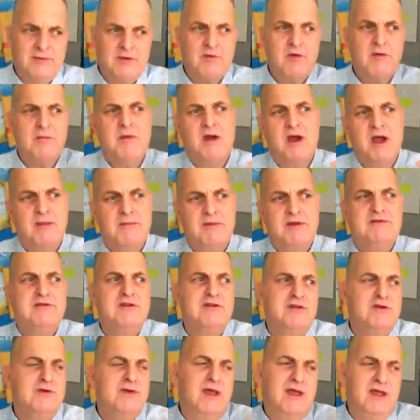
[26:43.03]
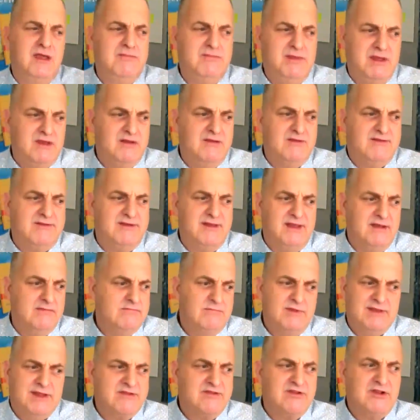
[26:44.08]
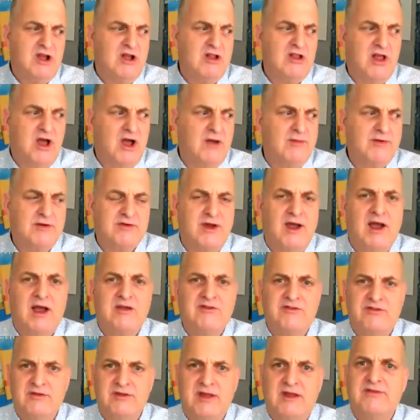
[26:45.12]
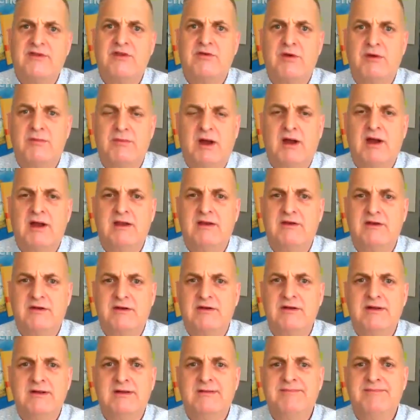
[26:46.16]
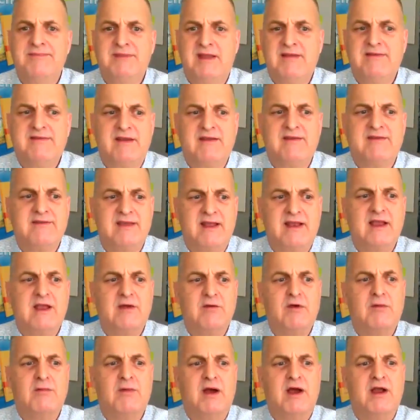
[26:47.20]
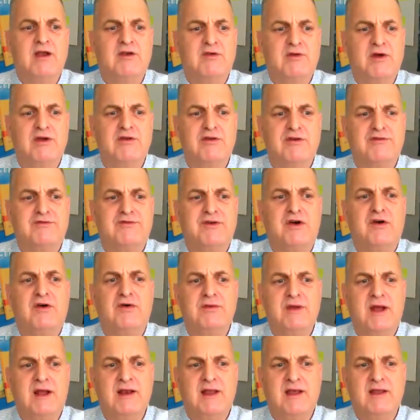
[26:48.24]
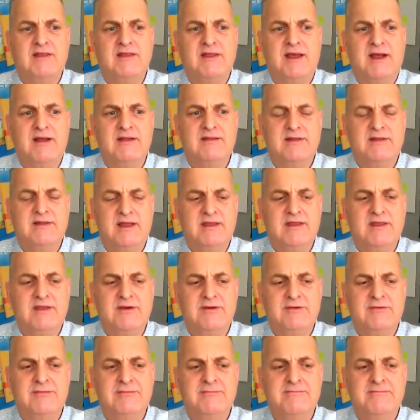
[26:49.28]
remind me to do A, B, and C. That's not law of attraction. That's a reminder. That's like setting a reminder on your phone. I like that. Thank you.